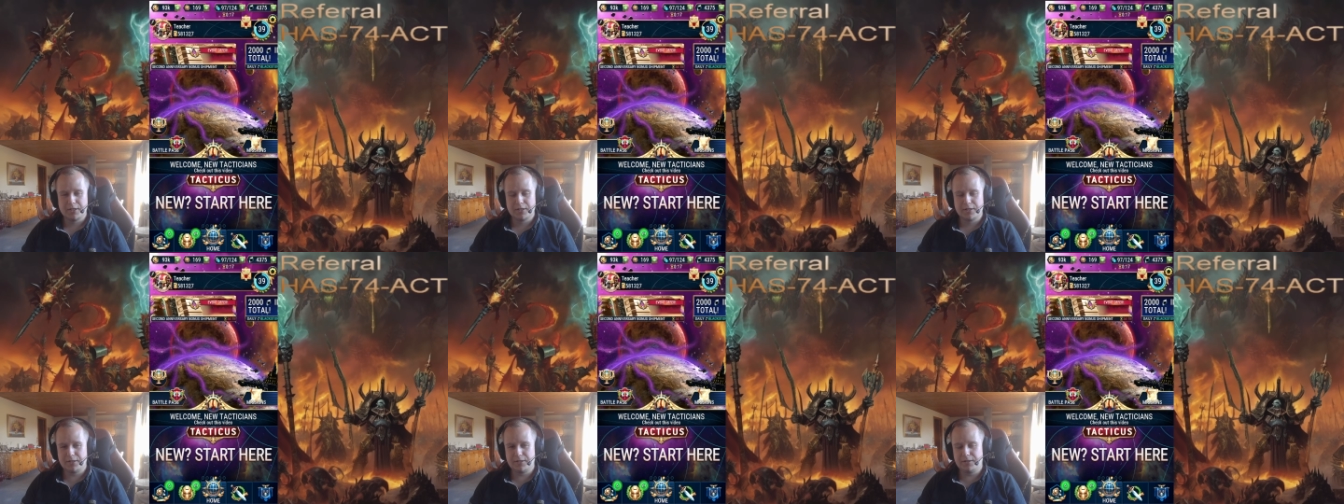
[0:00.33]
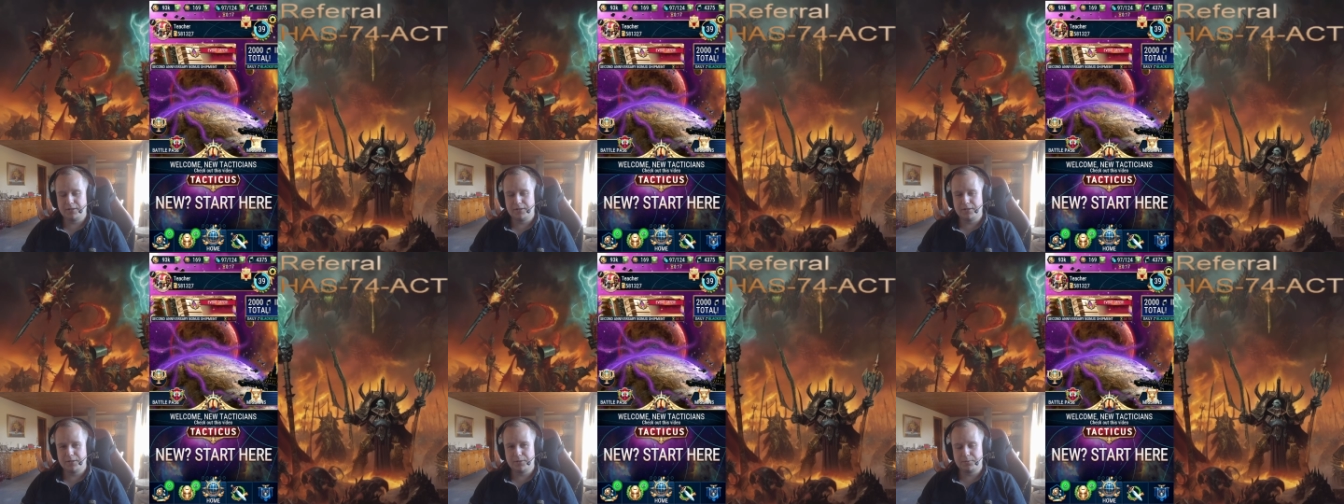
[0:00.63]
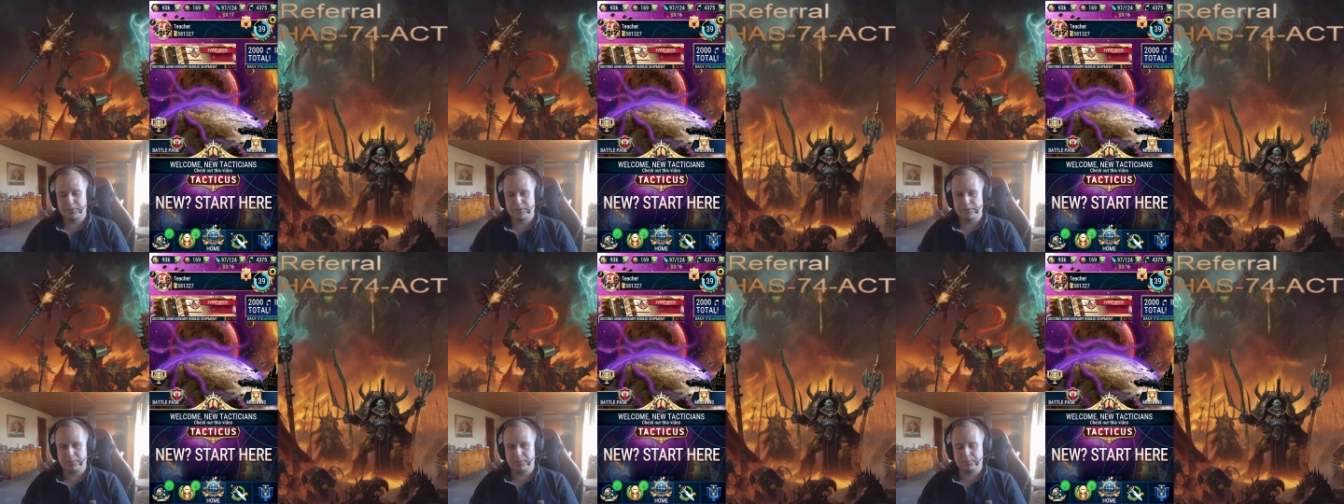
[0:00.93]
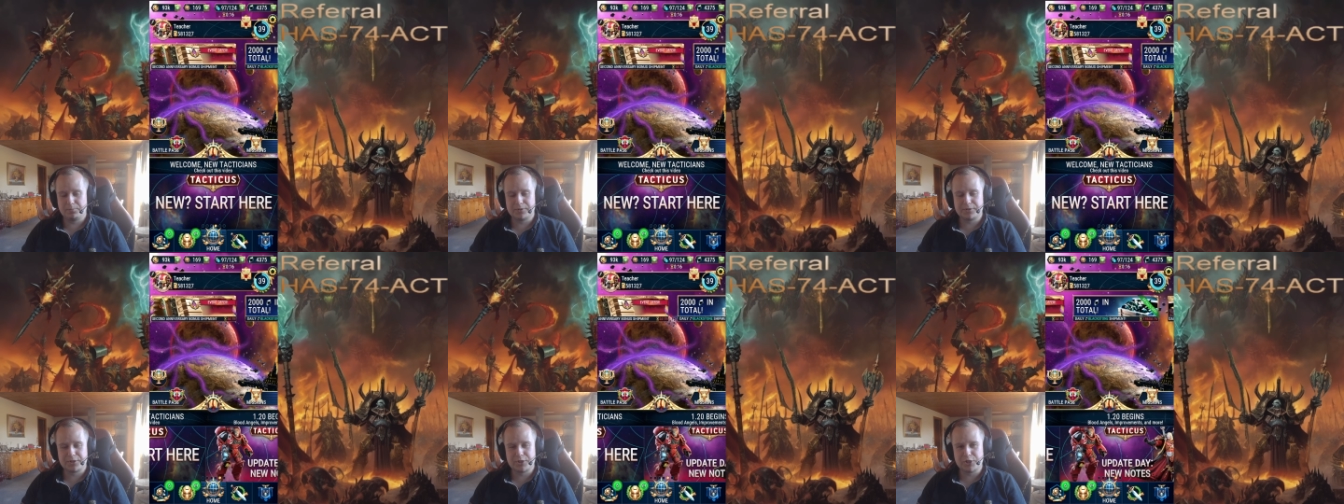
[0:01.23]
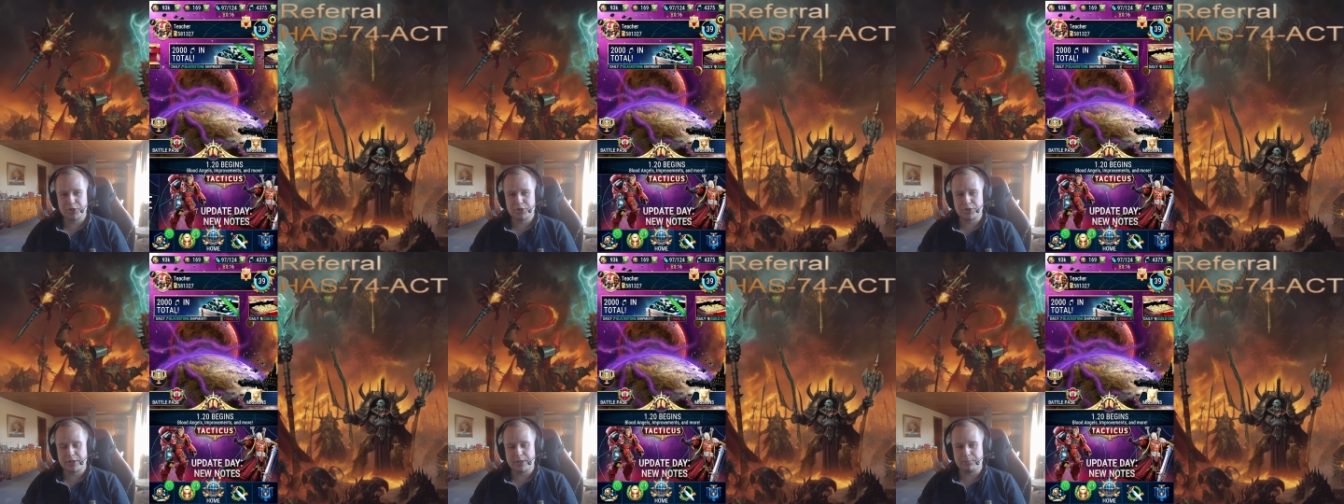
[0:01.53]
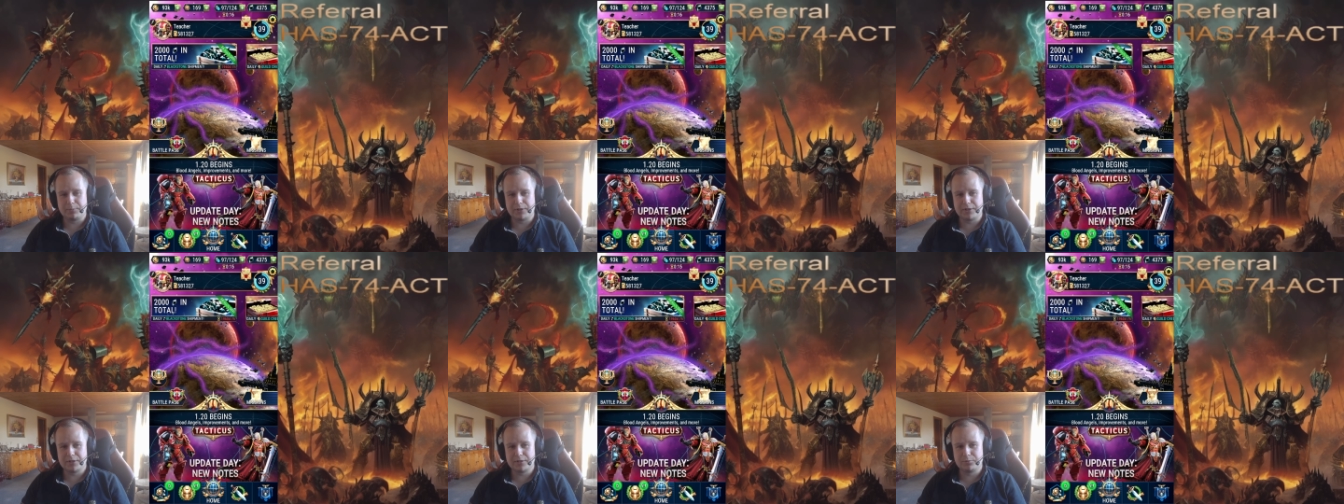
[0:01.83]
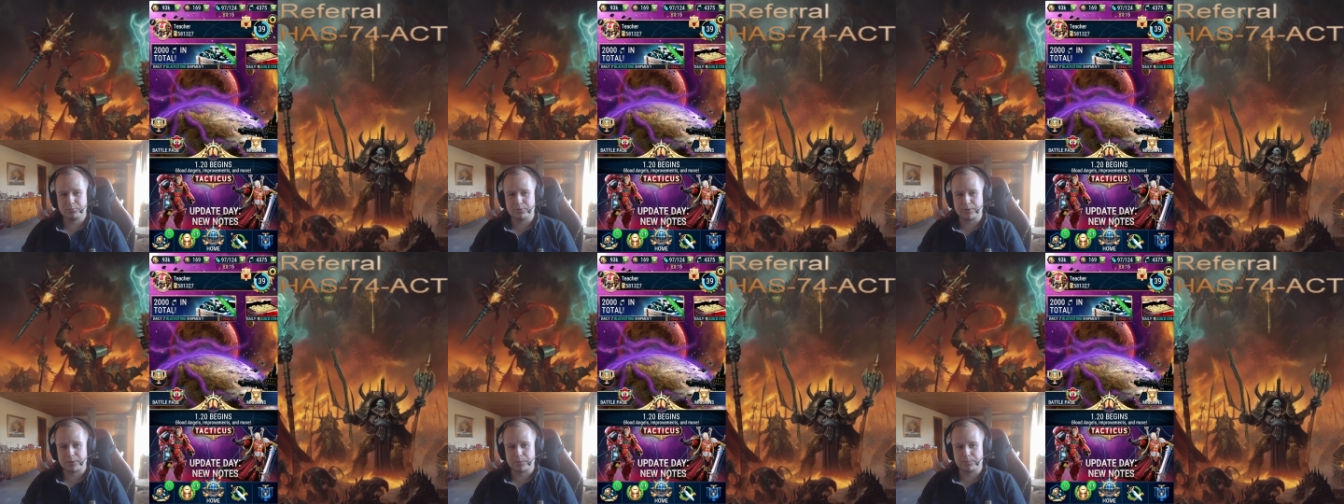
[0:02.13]
Hello everyone, TJ Gaming here.
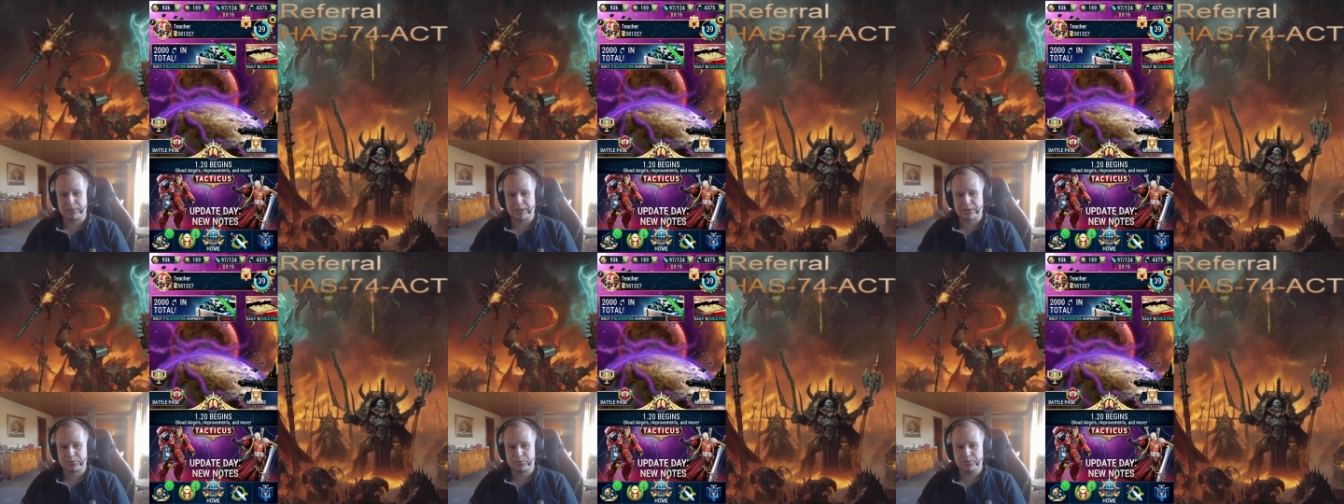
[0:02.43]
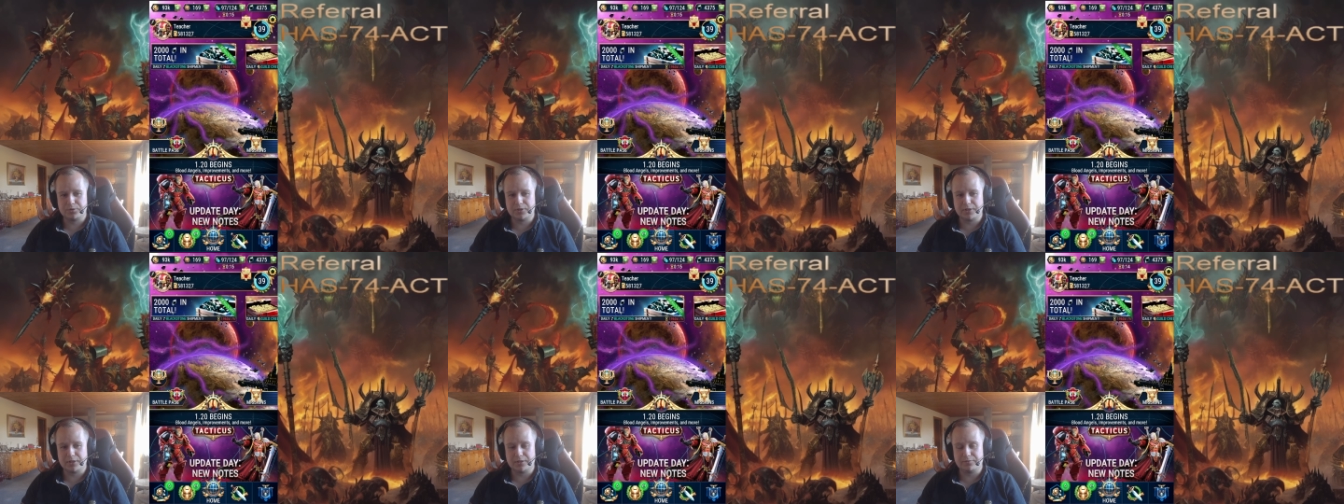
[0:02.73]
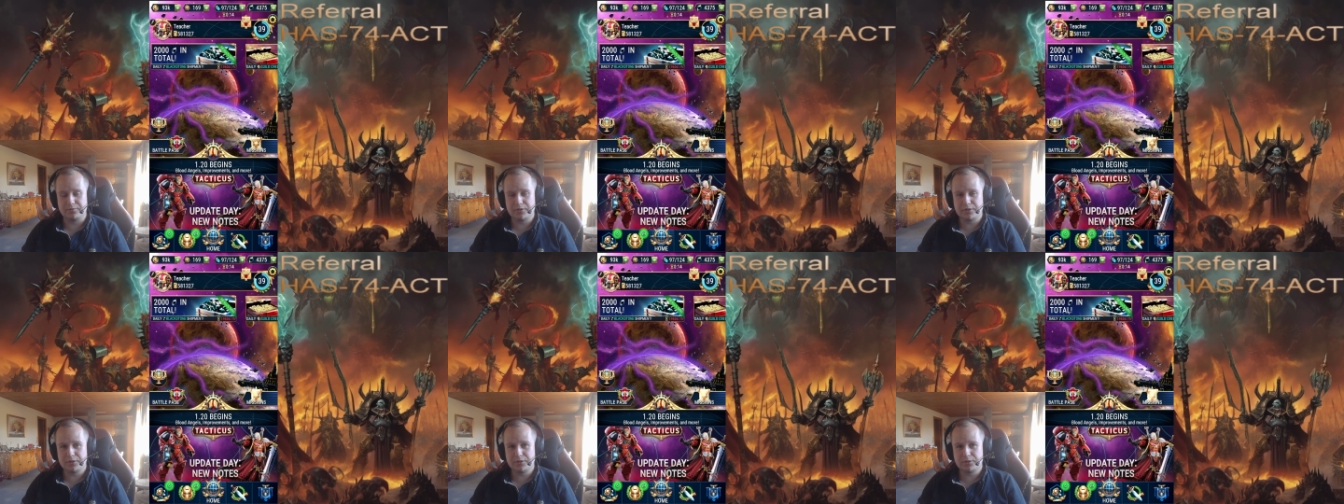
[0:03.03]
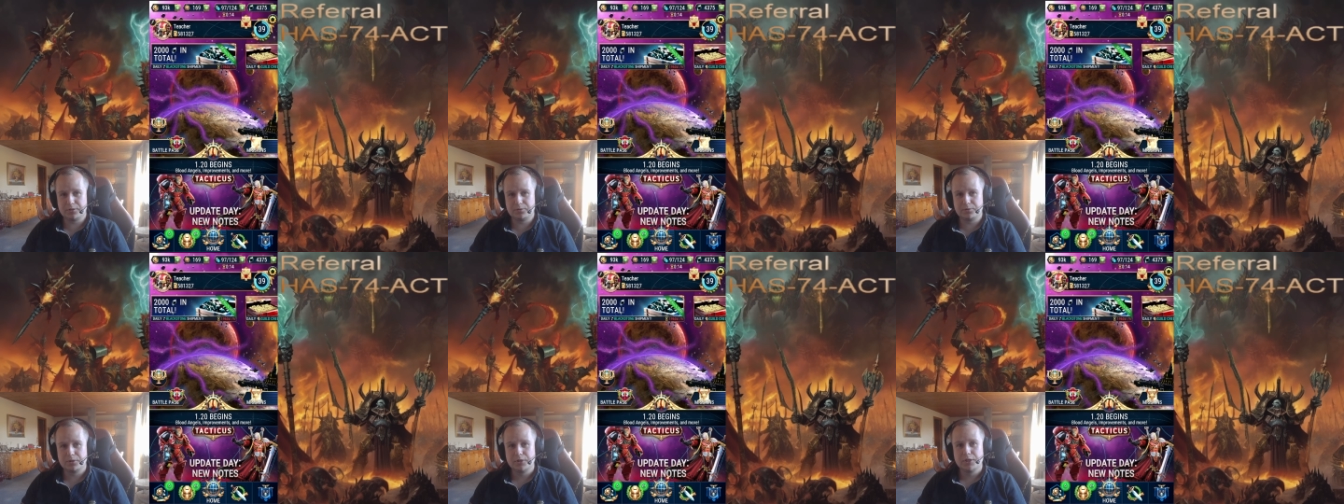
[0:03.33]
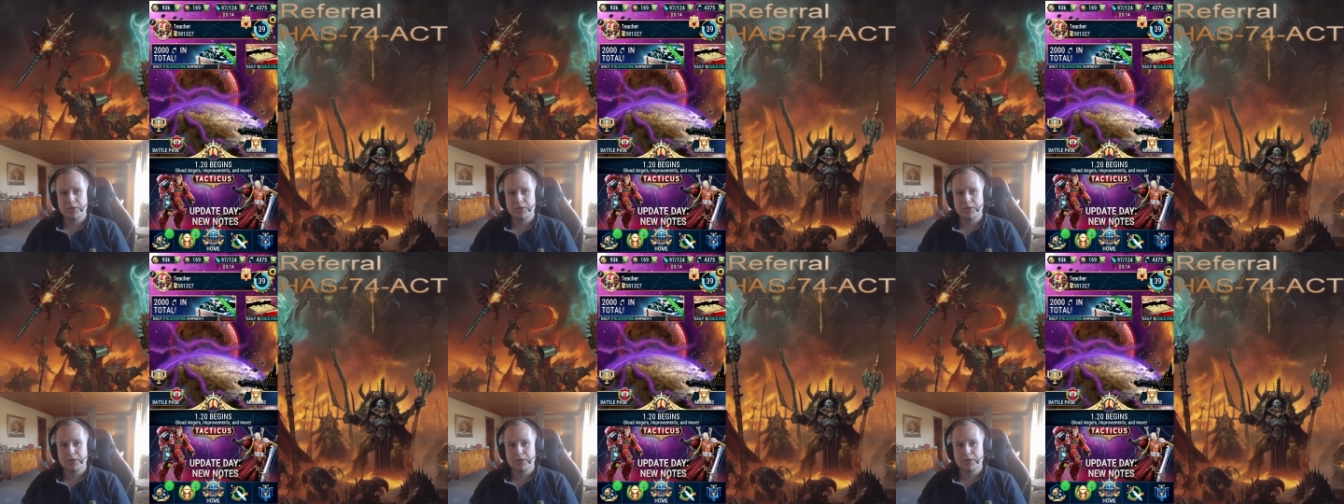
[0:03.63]
Welcome back to another video